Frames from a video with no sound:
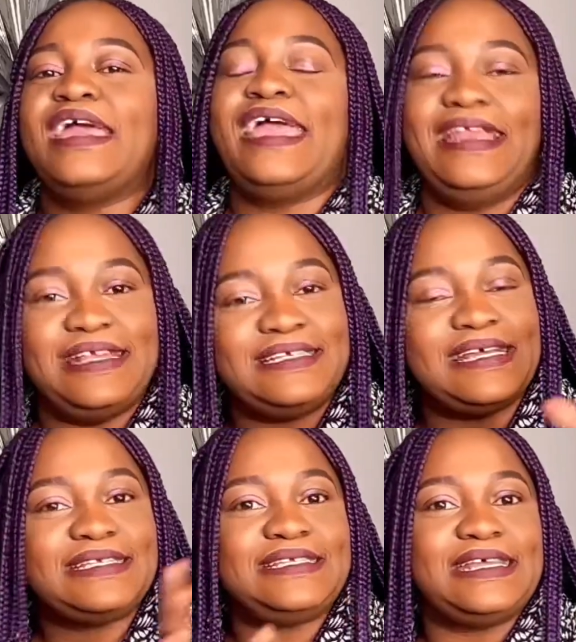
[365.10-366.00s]

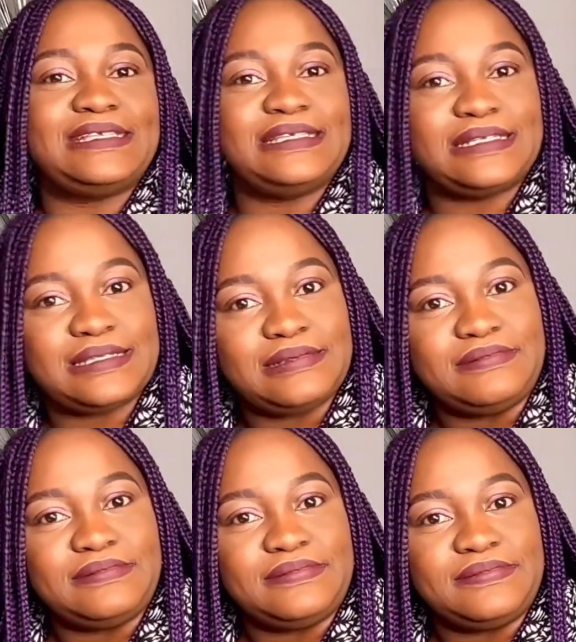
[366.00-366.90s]
NHS nurses.
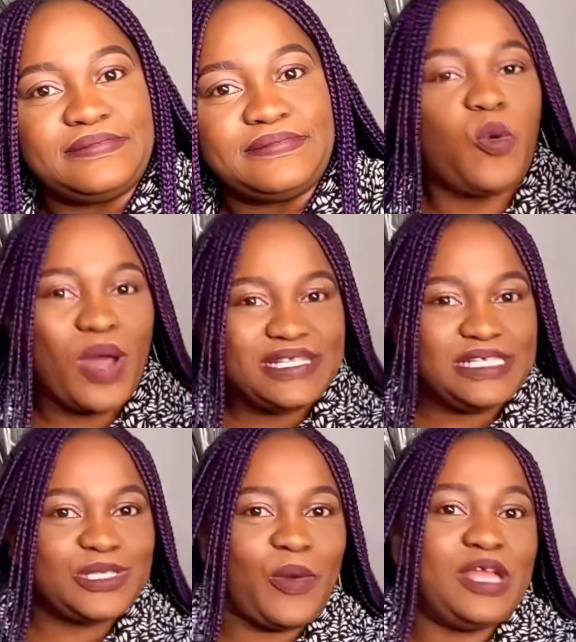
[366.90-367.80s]
What is
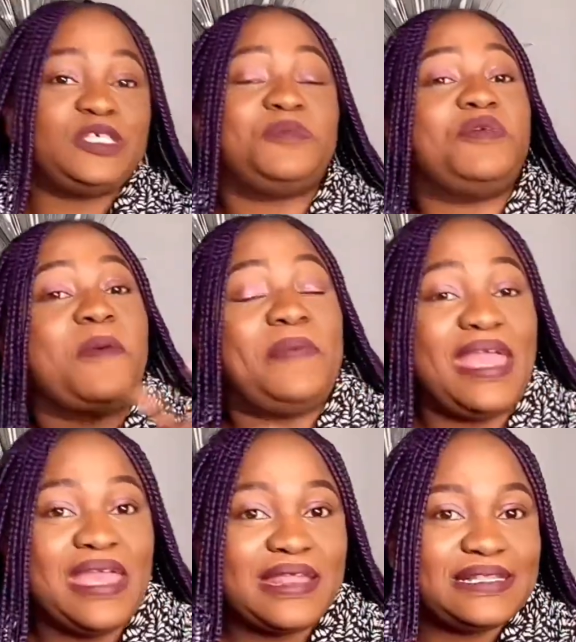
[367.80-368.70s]
going to be your
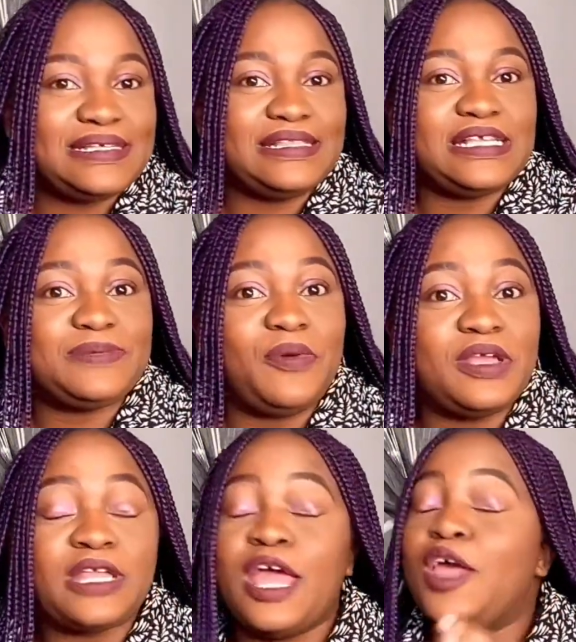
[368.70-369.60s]
pay rate in this
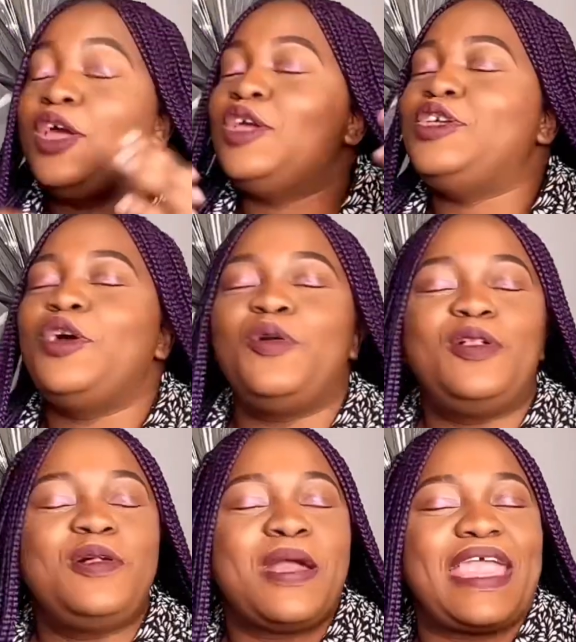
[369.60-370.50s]
point?
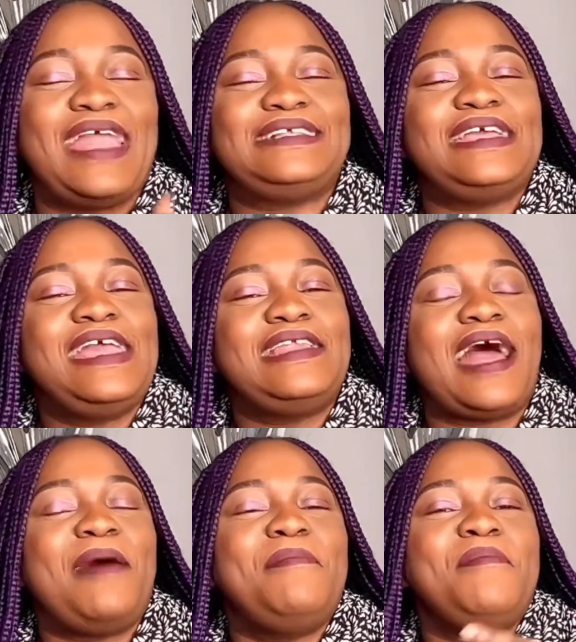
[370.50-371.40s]
You get an
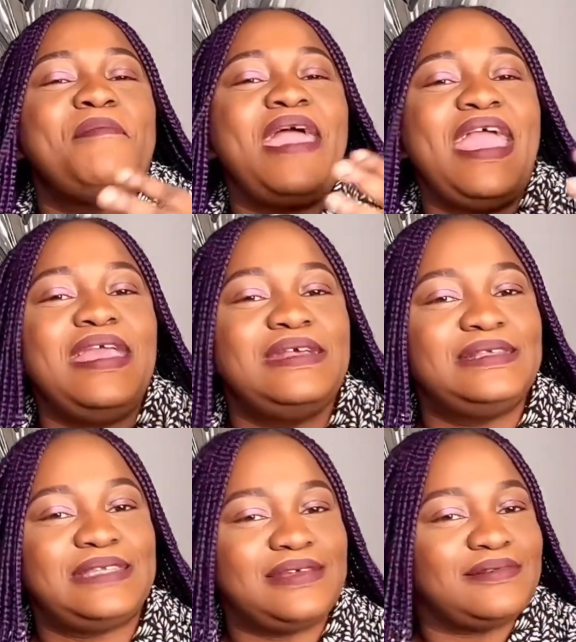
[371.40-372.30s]

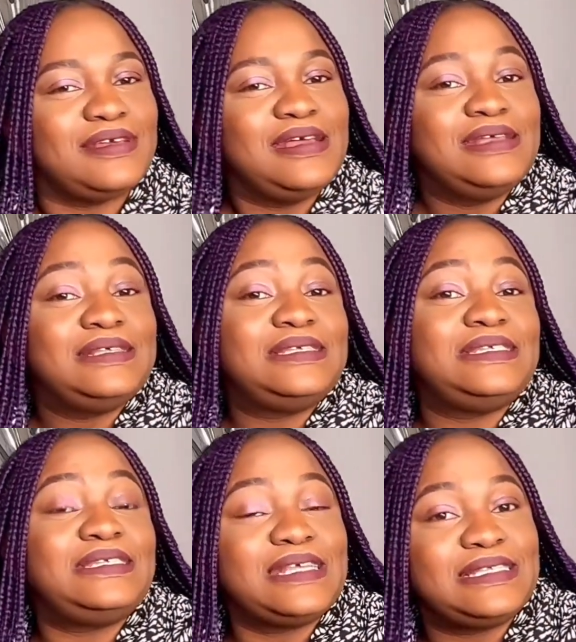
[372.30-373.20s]
amazing
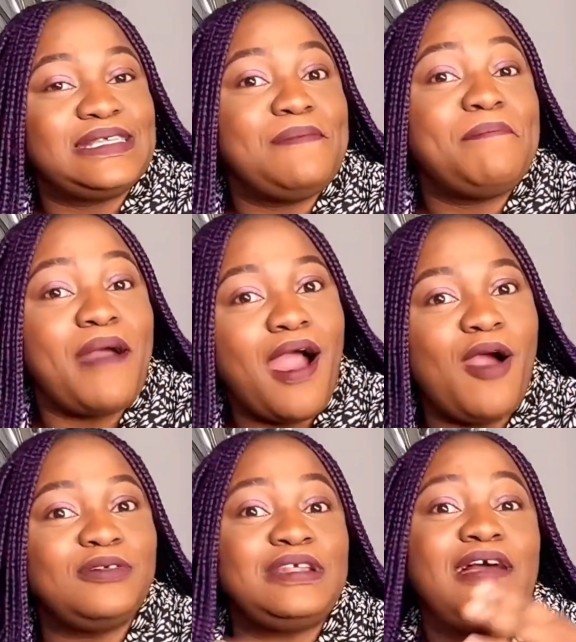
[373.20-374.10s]

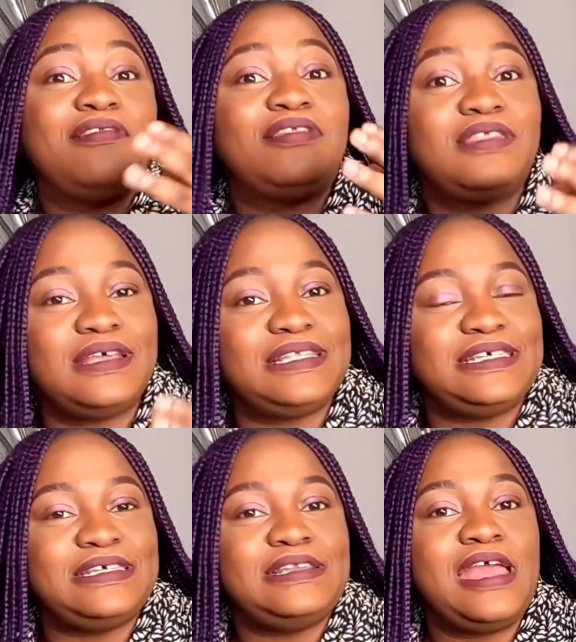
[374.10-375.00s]

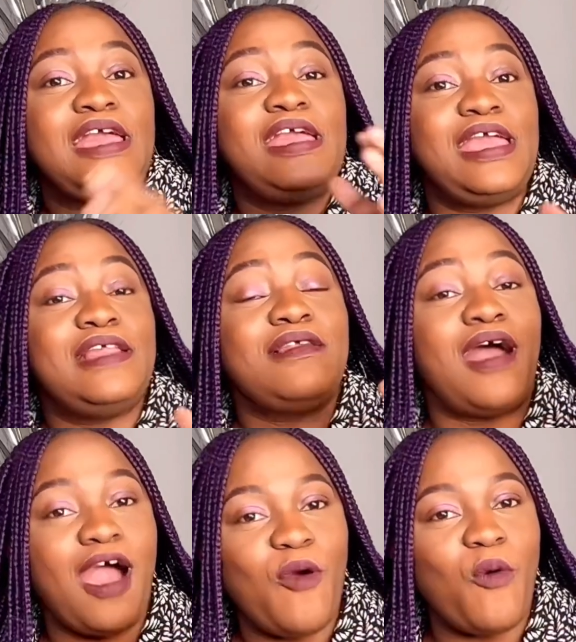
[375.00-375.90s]
£16.13 an
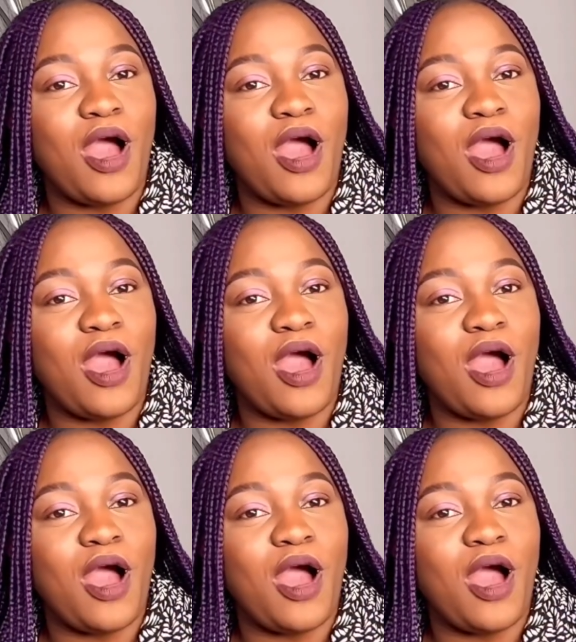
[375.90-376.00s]
hour.